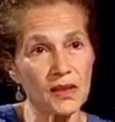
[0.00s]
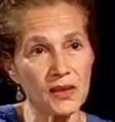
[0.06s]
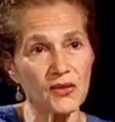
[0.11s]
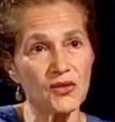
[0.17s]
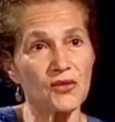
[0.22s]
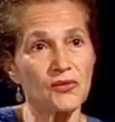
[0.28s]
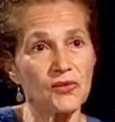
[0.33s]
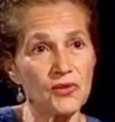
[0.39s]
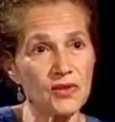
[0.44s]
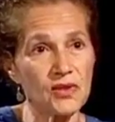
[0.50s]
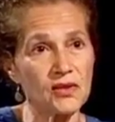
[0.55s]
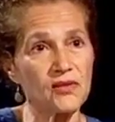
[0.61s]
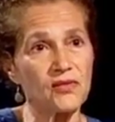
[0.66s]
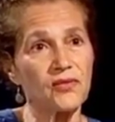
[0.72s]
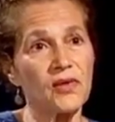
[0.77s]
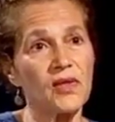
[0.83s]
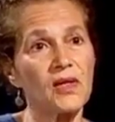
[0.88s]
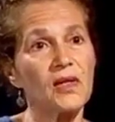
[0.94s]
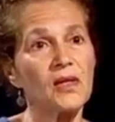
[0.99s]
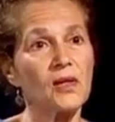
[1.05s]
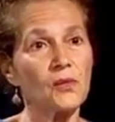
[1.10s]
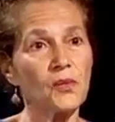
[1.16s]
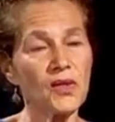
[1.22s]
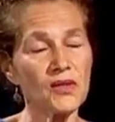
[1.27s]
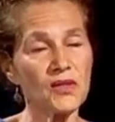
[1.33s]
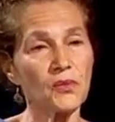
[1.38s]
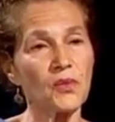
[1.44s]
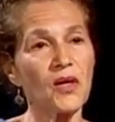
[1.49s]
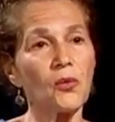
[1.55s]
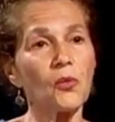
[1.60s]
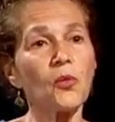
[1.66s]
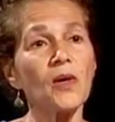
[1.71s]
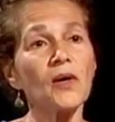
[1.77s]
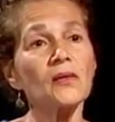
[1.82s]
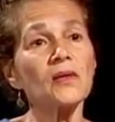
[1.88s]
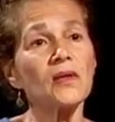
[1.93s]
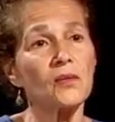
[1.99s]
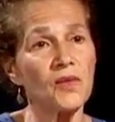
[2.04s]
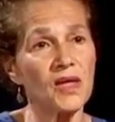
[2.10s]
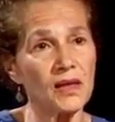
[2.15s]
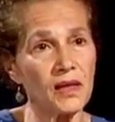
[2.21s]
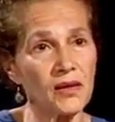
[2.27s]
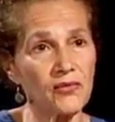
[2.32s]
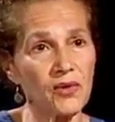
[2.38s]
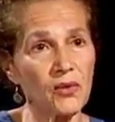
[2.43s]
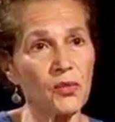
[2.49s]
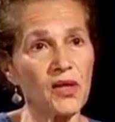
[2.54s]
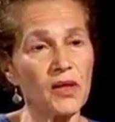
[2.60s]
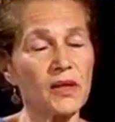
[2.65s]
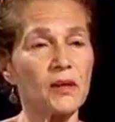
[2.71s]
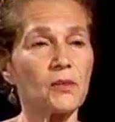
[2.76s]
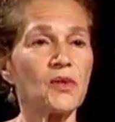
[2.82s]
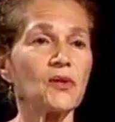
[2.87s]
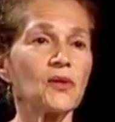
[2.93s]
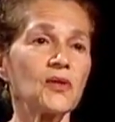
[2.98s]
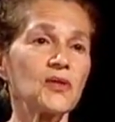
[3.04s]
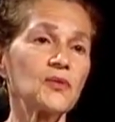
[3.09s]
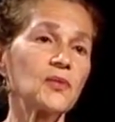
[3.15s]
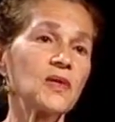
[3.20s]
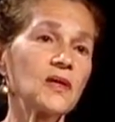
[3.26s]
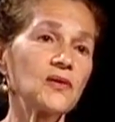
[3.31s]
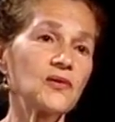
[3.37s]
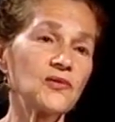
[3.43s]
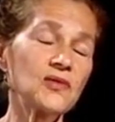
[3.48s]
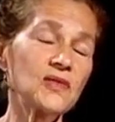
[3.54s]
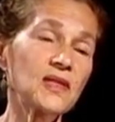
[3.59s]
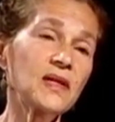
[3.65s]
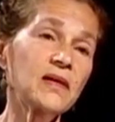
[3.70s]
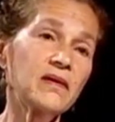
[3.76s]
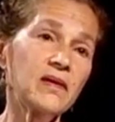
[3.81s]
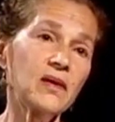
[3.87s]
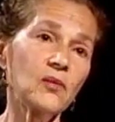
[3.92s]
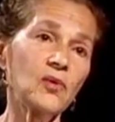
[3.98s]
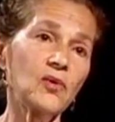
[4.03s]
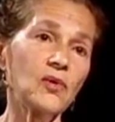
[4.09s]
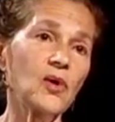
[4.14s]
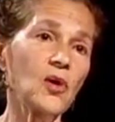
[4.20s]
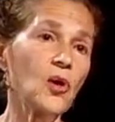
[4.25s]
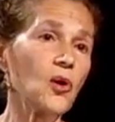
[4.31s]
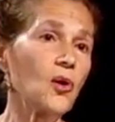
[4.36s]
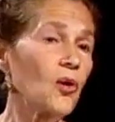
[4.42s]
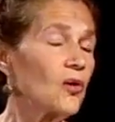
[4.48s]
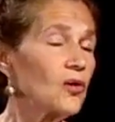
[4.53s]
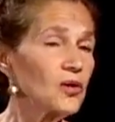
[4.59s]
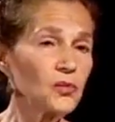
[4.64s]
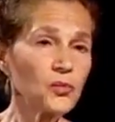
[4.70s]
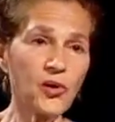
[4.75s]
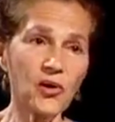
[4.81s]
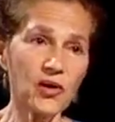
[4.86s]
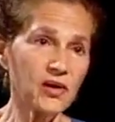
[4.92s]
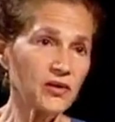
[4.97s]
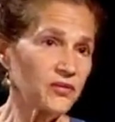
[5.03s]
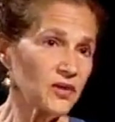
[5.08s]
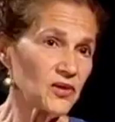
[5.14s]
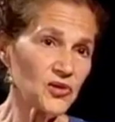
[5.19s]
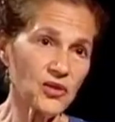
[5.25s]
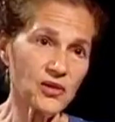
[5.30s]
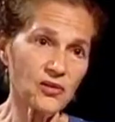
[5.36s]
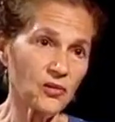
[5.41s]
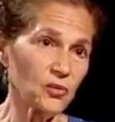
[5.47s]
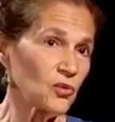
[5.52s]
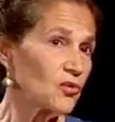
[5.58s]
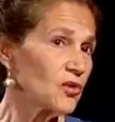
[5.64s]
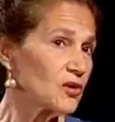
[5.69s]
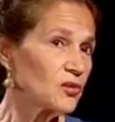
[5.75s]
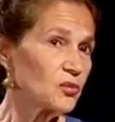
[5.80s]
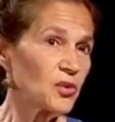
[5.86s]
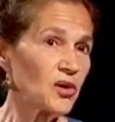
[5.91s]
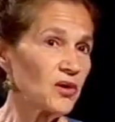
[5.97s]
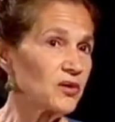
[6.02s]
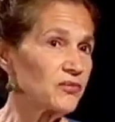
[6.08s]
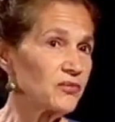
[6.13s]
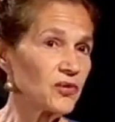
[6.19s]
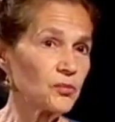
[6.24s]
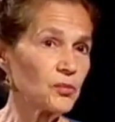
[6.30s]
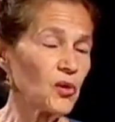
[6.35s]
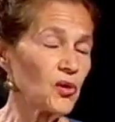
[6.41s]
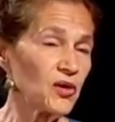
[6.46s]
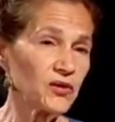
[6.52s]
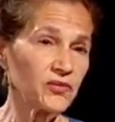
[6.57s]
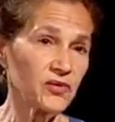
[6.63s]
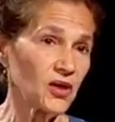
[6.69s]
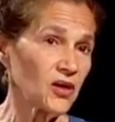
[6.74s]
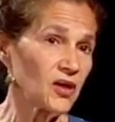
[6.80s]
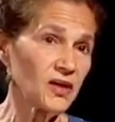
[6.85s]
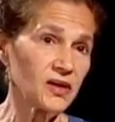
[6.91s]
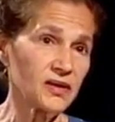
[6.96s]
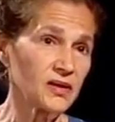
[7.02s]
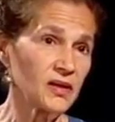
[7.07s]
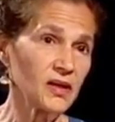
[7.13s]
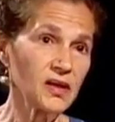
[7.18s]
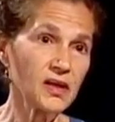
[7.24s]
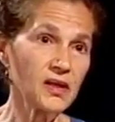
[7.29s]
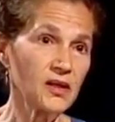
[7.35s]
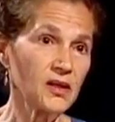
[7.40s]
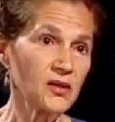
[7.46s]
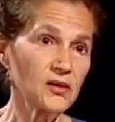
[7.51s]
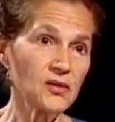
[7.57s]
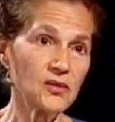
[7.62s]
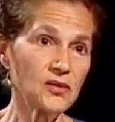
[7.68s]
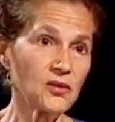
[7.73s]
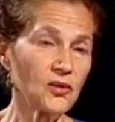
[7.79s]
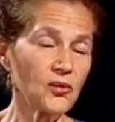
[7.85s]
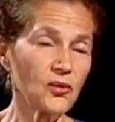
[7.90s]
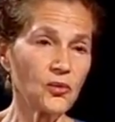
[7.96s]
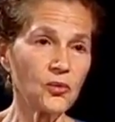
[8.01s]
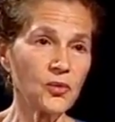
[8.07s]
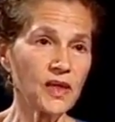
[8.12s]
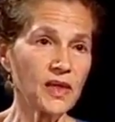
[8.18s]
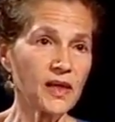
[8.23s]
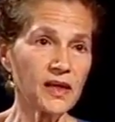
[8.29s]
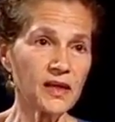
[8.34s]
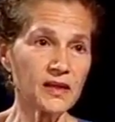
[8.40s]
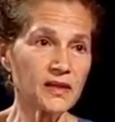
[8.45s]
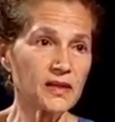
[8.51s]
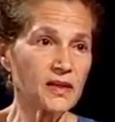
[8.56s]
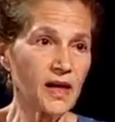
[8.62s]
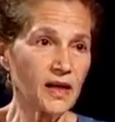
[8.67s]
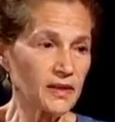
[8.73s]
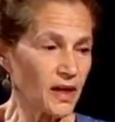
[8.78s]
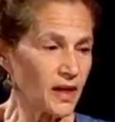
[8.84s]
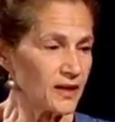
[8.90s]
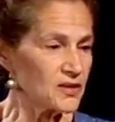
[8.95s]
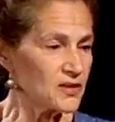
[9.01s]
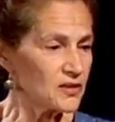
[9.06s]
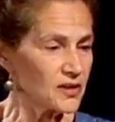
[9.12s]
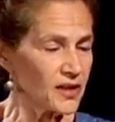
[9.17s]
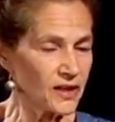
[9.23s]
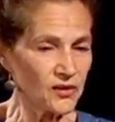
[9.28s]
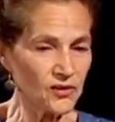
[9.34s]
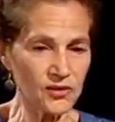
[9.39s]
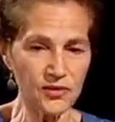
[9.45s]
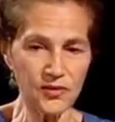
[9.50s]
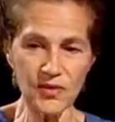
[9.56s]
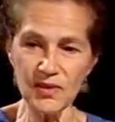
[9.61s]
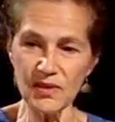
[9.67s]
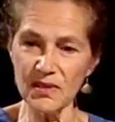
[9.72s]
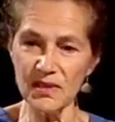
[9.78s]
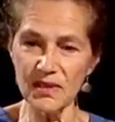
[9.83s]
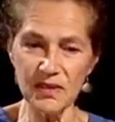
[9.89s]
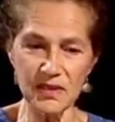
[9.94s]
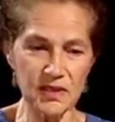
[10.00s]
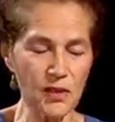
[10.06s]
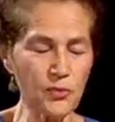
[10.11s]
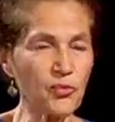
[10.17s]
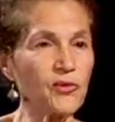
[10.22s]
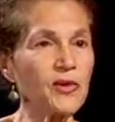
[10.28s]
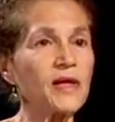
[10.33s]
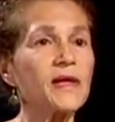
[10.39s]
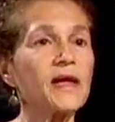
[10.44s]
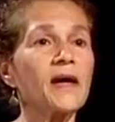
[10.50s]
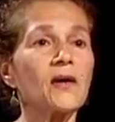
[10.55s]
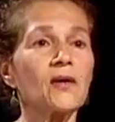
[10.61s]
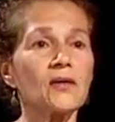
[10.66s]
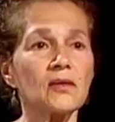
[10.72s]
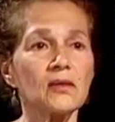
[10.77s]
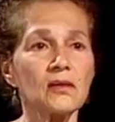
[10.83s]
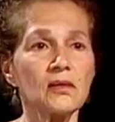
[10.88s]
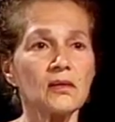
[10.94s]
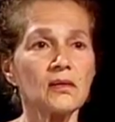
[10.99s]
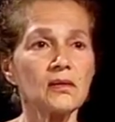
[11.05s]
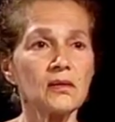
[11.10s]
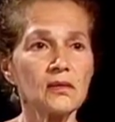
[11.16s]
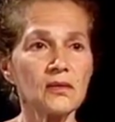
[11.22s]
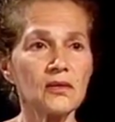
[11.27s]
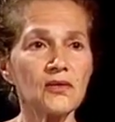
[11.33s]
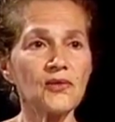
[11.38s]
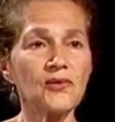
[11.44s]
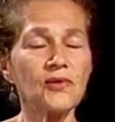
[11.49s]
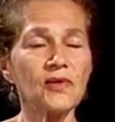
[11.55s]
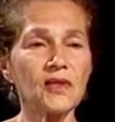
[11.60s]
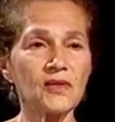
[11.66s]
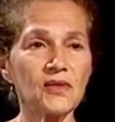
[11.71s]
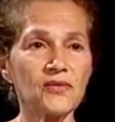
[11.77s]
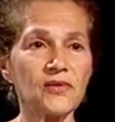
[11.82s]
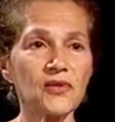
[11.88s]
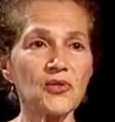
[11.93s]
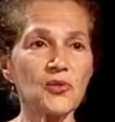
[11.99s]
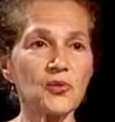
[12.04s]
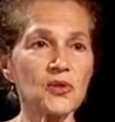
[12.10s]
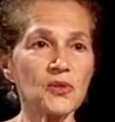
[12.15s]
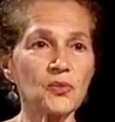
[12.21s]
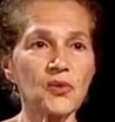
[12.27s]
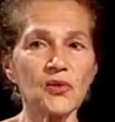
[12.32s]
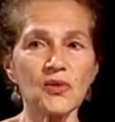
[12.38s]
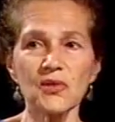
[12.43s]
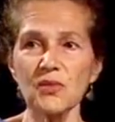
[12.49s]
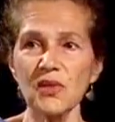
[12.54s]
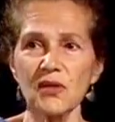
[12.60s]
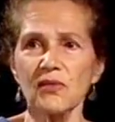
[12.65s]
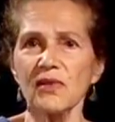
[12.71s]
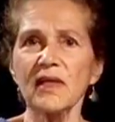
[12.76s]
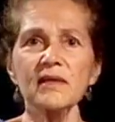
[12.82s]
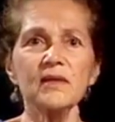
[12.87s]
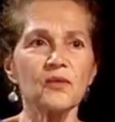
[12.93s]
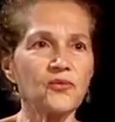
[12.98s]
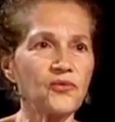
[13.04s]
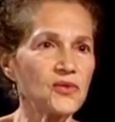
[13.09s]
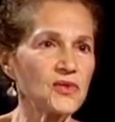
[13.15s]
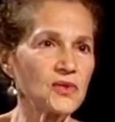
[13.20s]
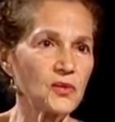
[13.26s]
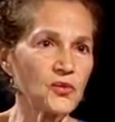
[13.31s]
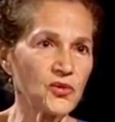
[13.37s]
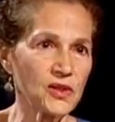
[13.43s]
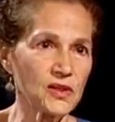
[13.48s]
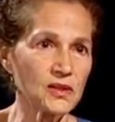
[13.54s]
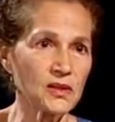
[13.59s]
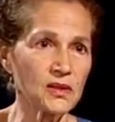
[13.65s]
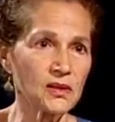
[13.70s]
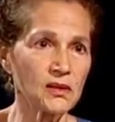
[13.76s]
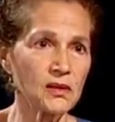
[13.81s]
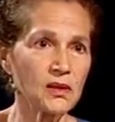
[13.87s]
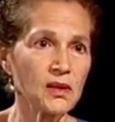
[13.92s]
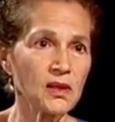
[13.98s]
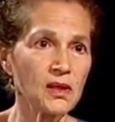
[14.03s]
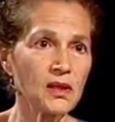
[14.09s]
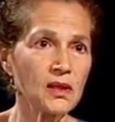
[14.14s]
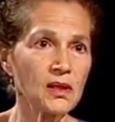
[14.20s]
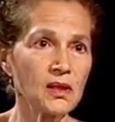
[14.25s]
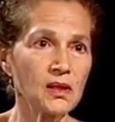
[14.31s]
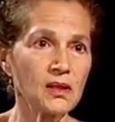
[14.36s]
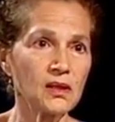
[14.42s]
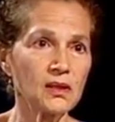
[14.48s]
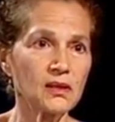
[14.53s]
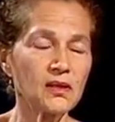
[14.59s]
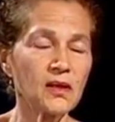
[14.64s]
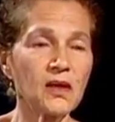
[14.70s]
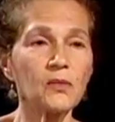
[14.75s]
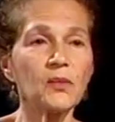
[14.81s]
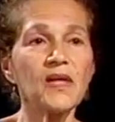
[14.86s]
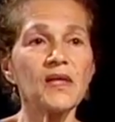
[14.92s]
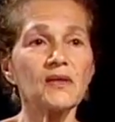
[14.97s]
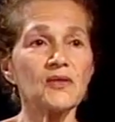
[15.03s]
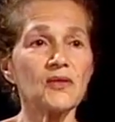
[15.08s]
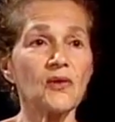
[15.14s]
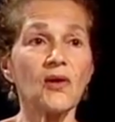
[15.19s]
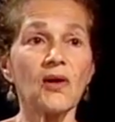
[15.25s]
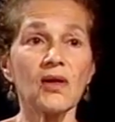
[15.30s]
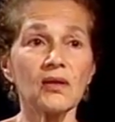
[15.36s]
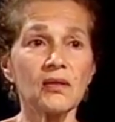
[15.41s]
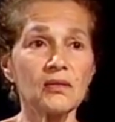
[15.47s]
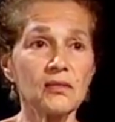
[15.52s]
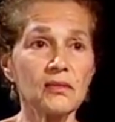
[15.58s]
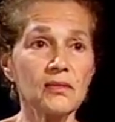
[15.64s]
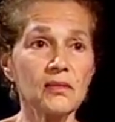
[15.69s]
exclusive, but it's about welcoming everybody, because we understand that we're all a part of each other, we're all a part of God. So we can't isolate or separate out certain individuals because we don't like them for some reason. God made us all.